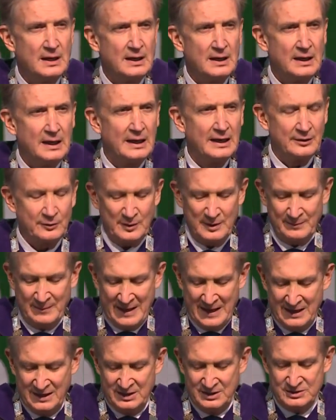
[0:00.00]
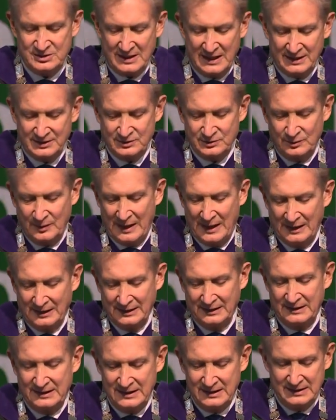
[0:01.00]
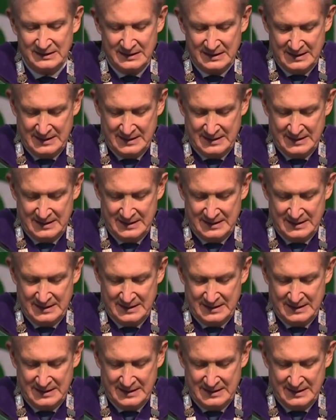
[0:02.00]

How do we manage that duality?